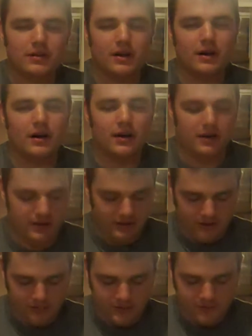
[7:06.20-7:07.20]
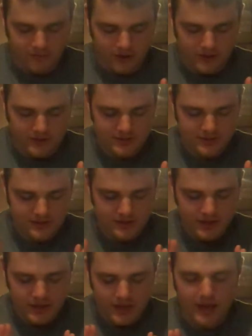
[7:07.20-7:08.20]
it was first
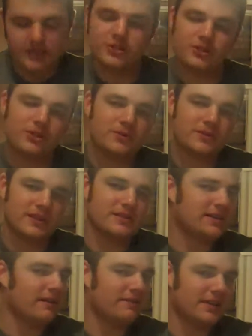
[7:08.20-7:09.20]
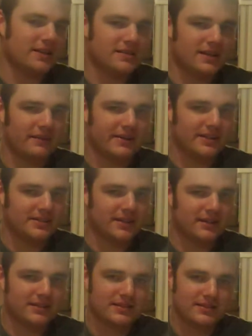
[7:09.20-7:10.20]
introduced in
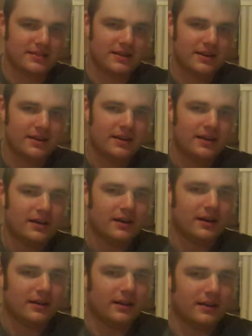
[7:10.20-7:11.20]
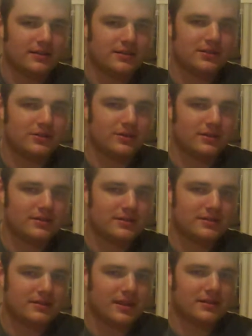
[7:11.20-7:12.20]
1776. I like to
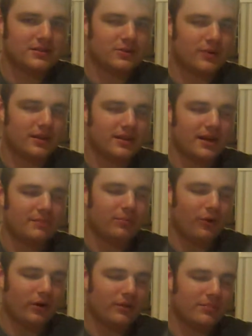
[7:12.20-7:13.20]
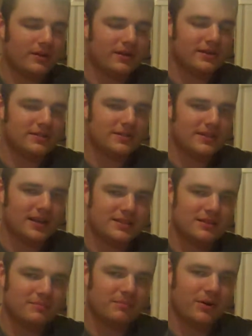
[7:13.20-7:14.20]
accentuate that point because
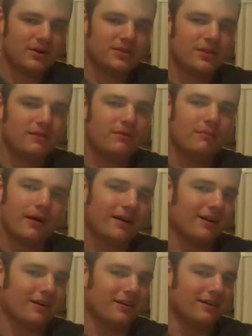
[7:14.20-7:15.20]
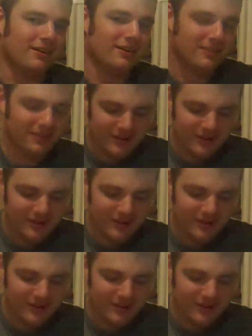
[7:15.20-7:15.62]
that's the birth of America.